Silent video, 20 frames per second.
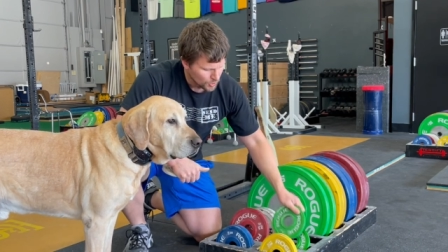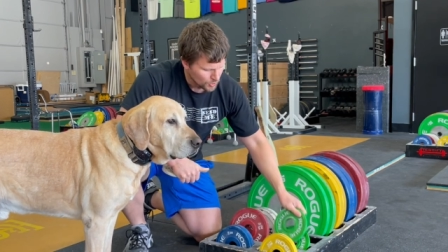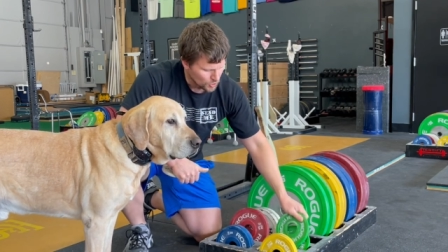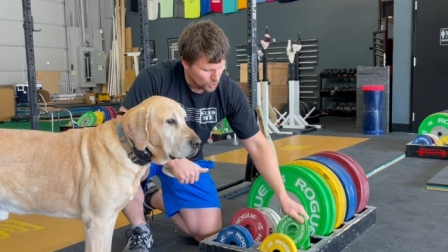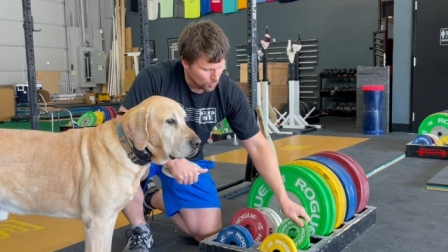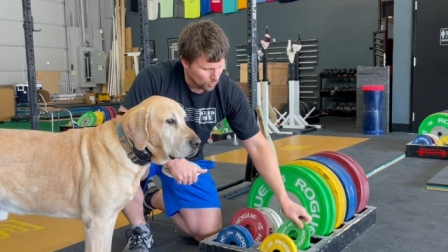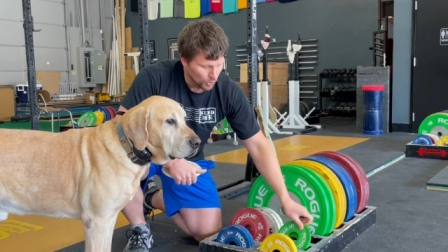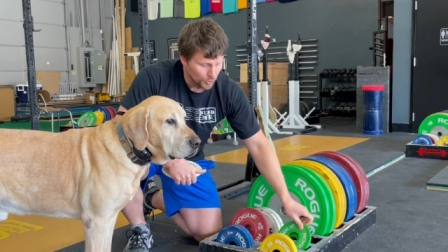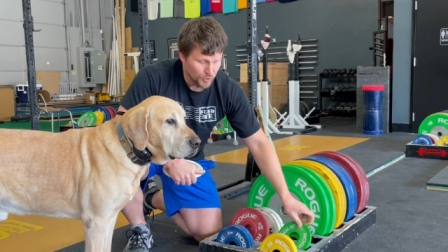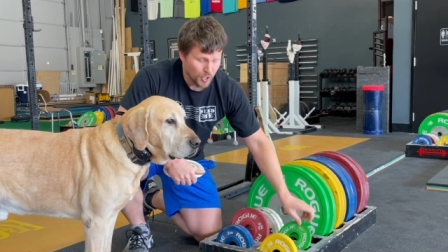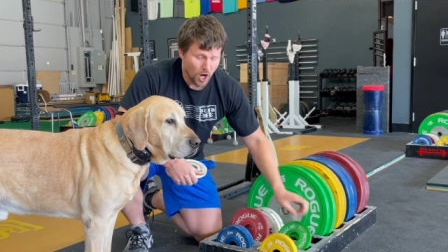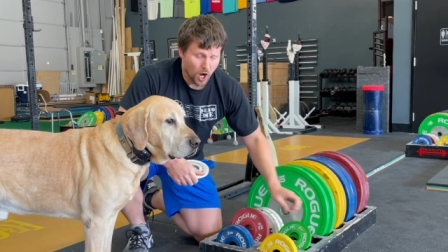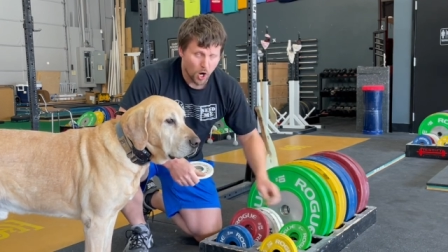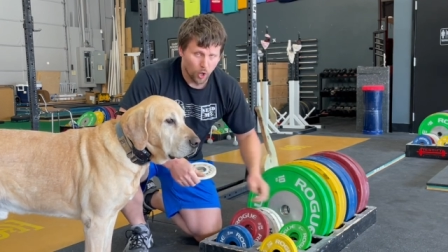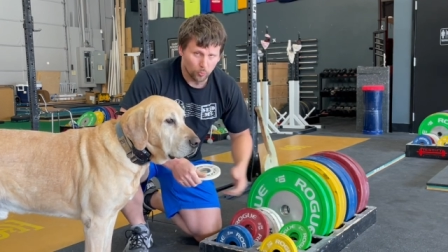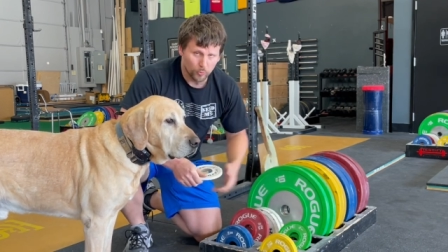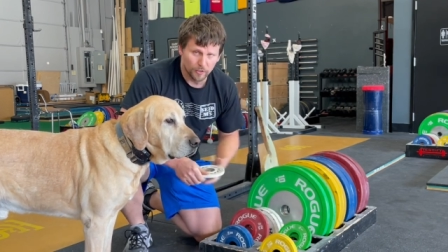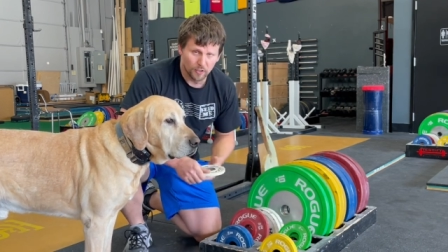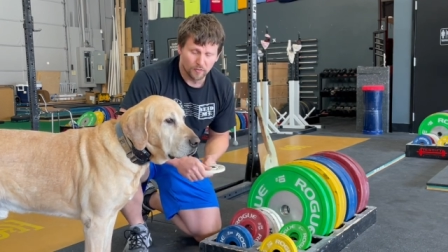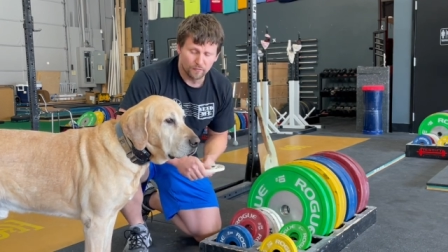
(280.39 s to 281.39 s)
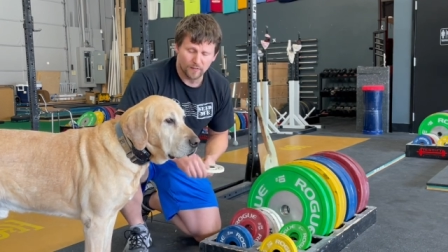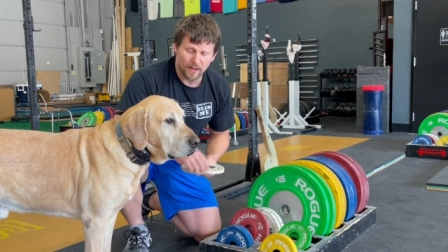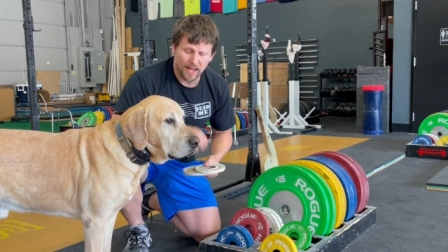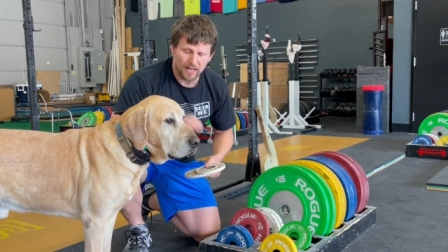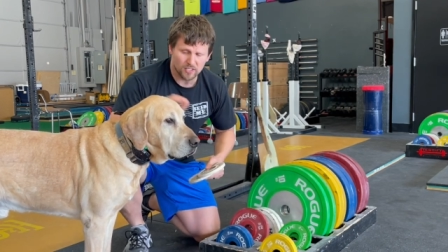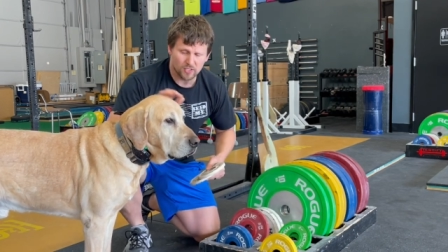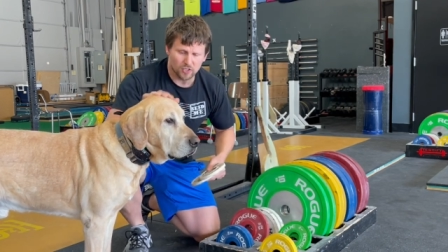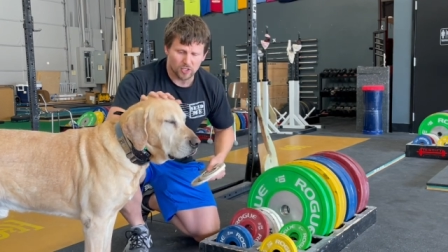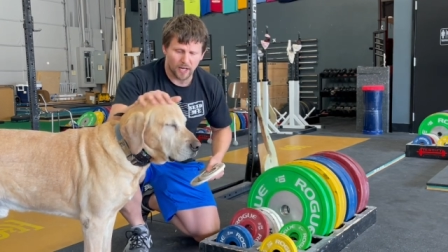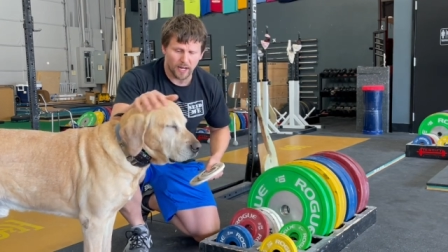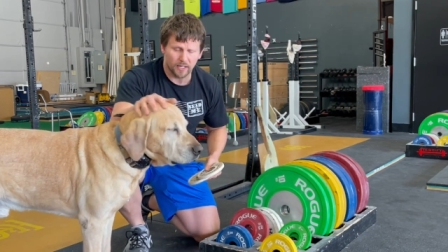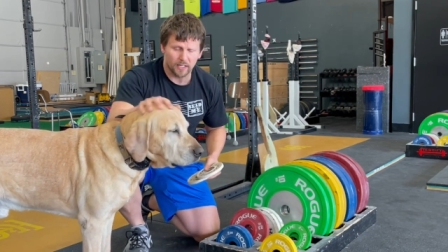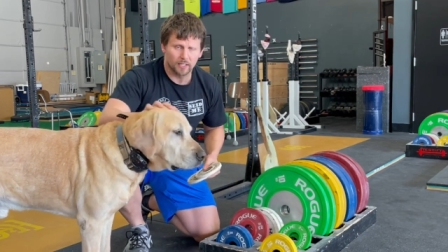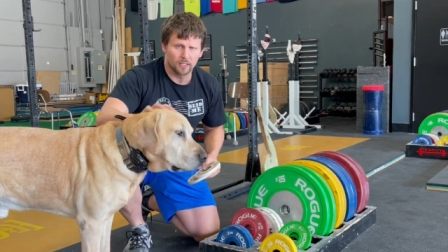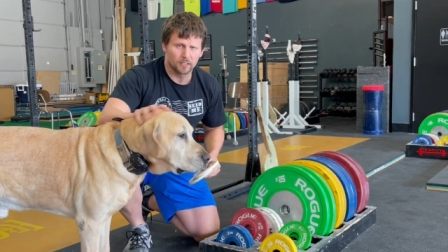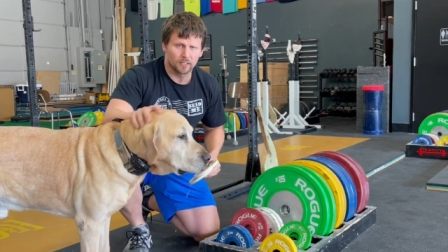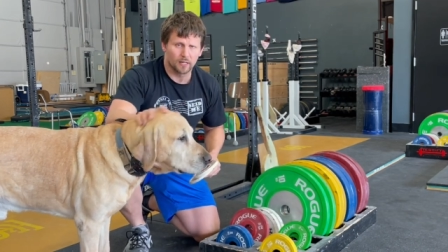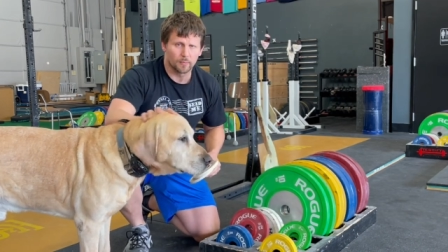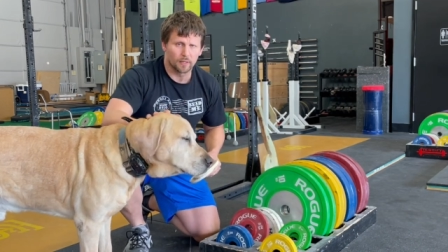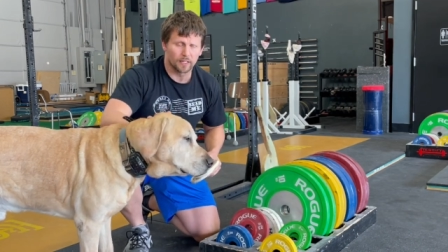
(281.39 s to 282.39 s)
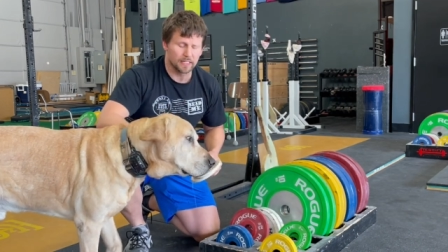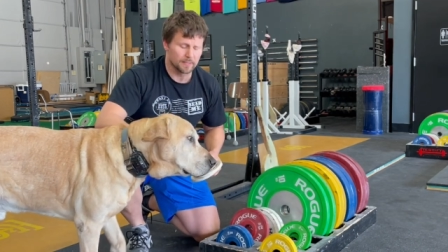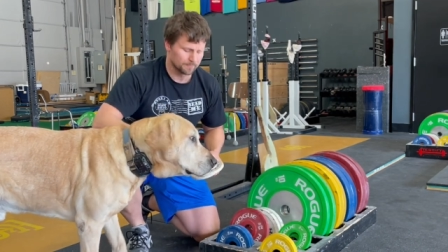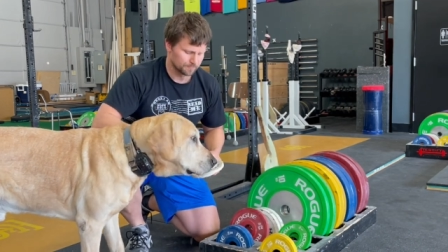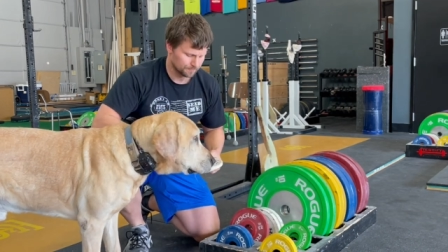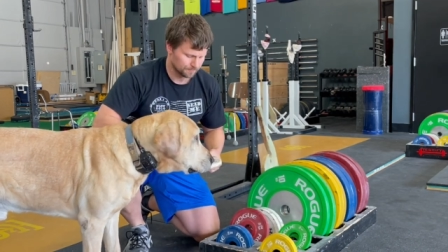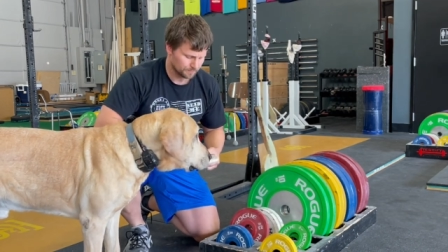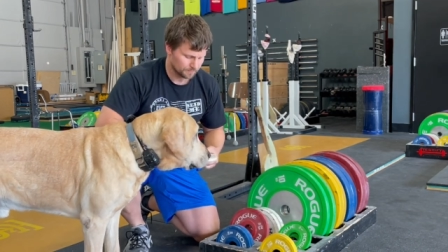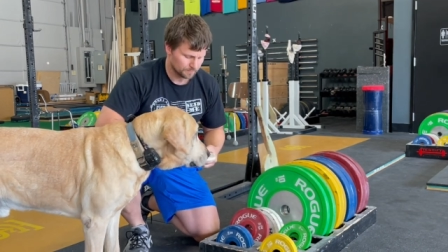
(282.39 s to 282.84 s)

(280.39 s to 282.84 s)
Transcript: You will know real fast check, hi buddy,